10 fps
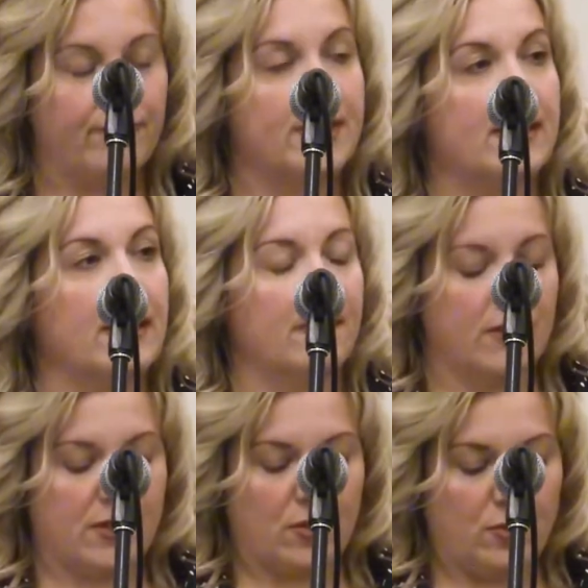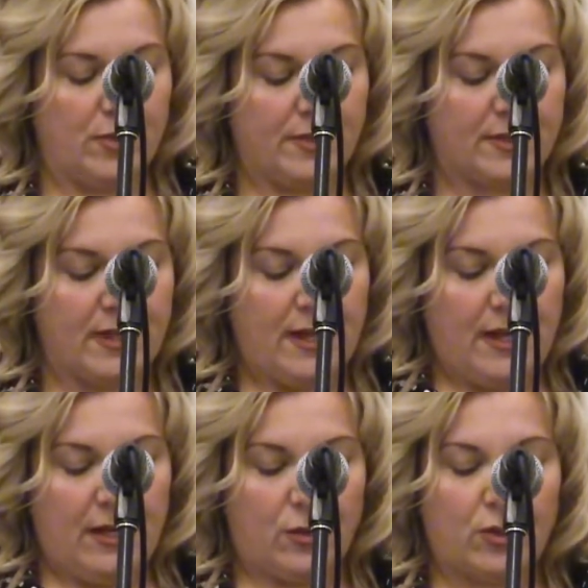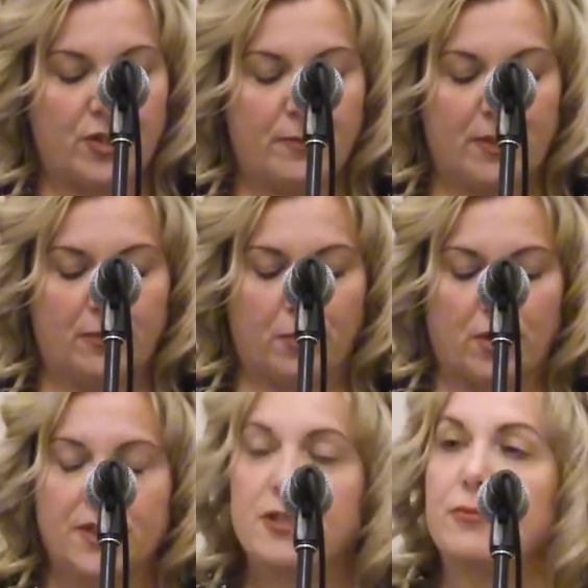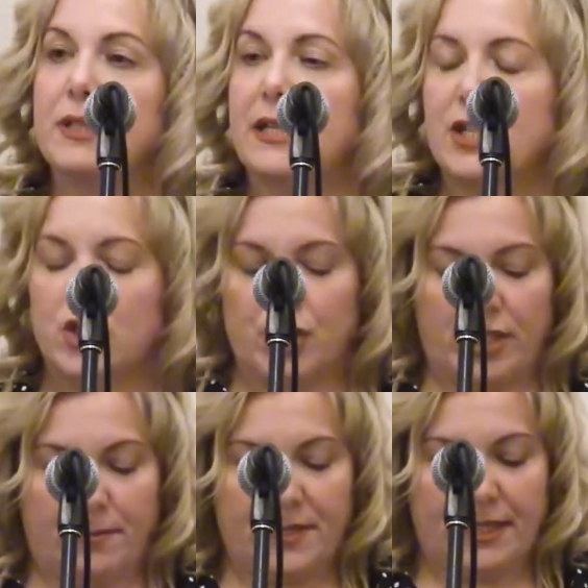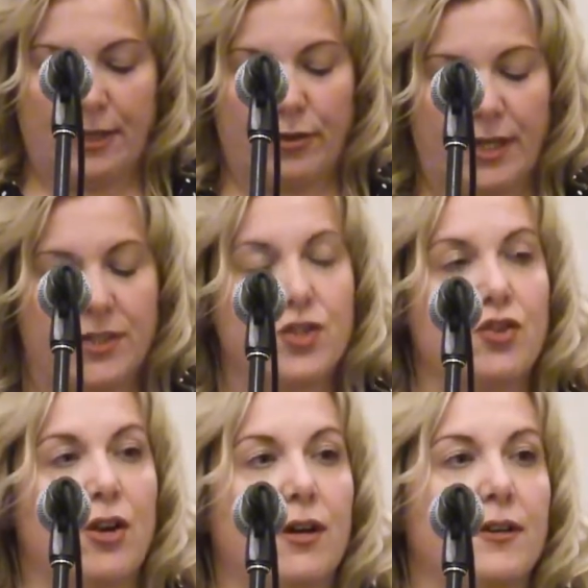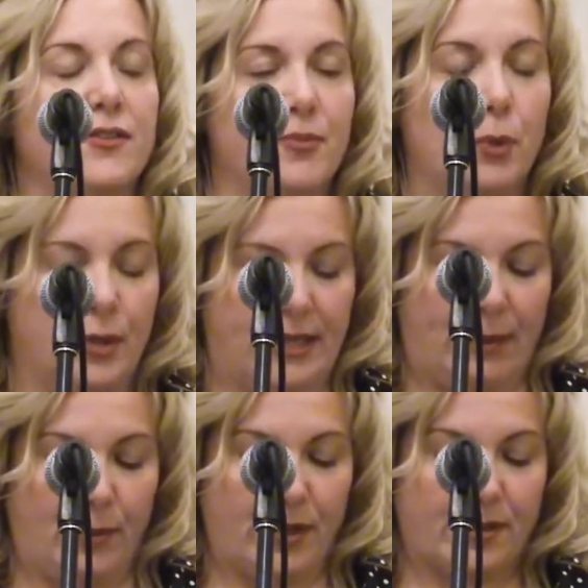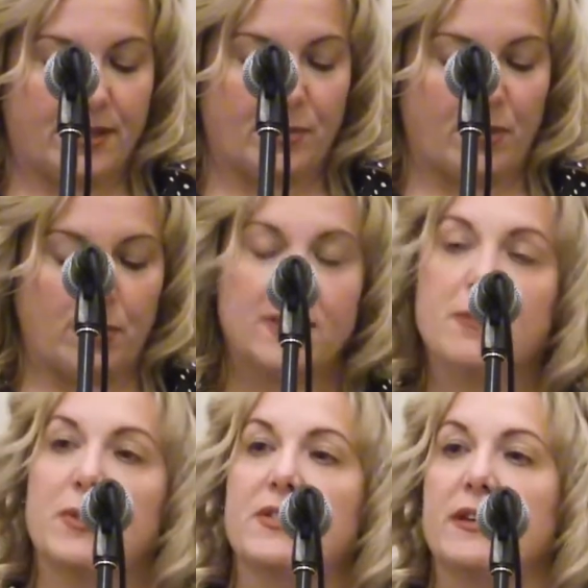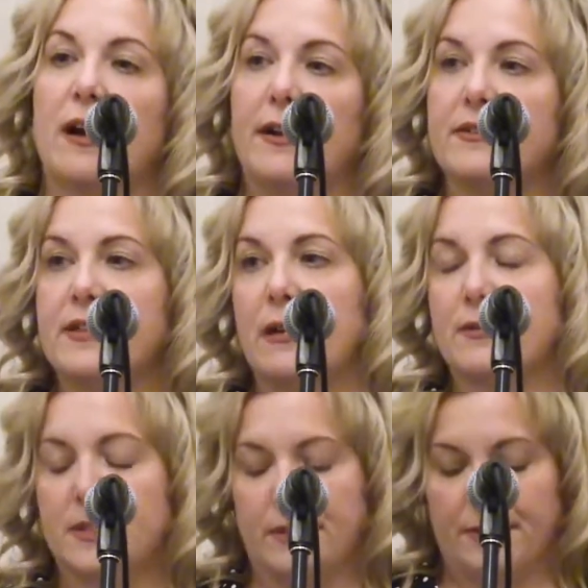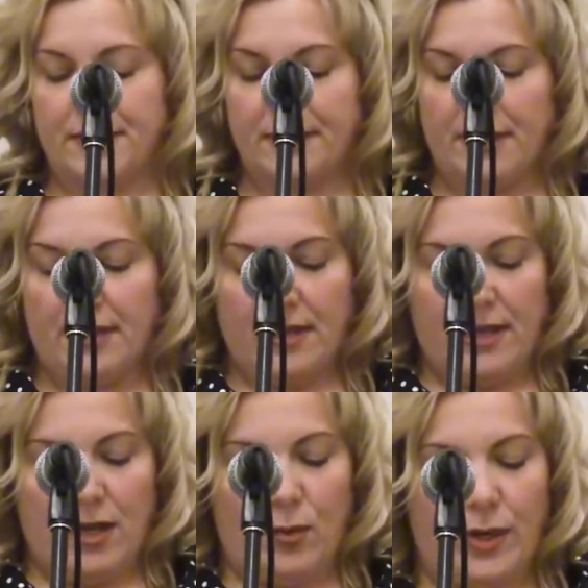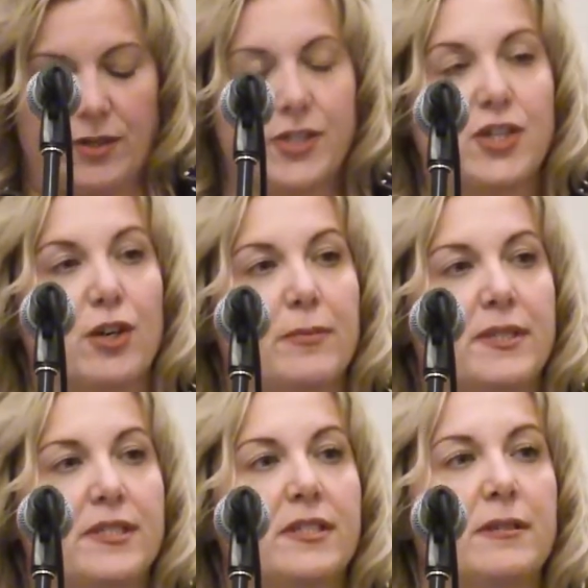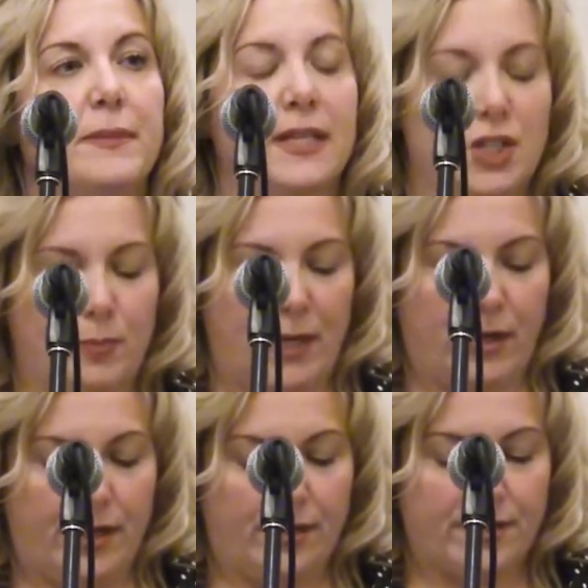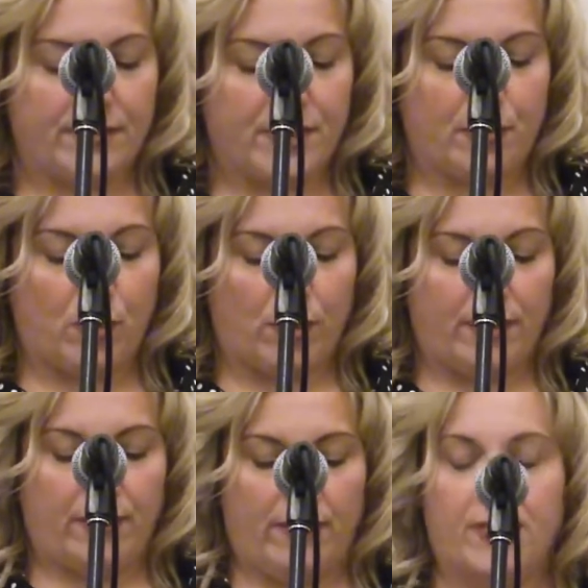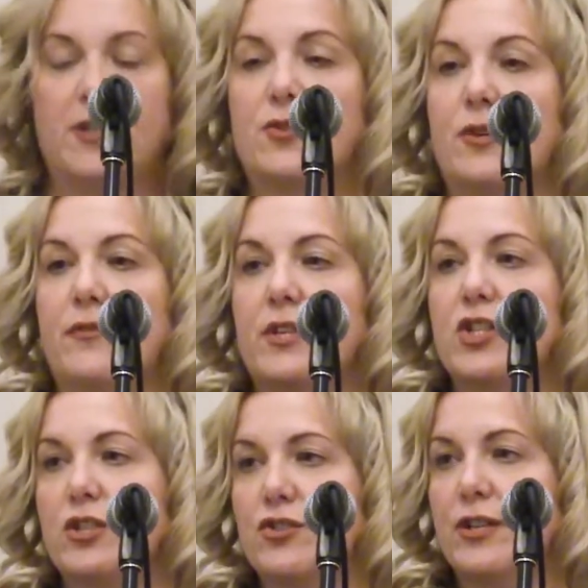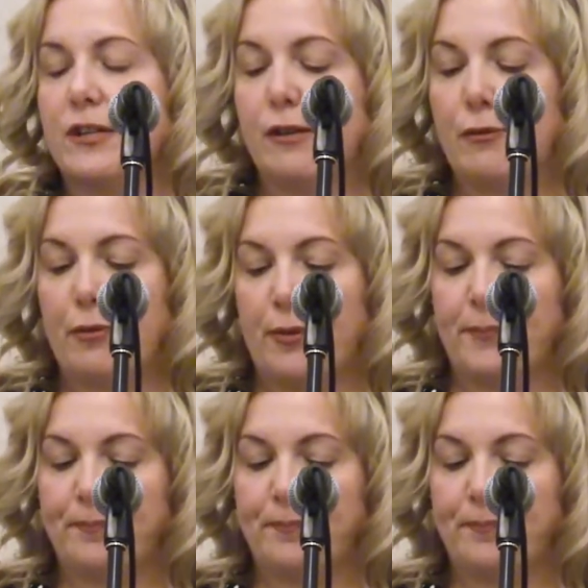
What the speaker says: visiting the schools in order to build personal relationships and create strong support networks with principals and guidance counselors. We are determined to diminish barriers of support of these grieving children and youth.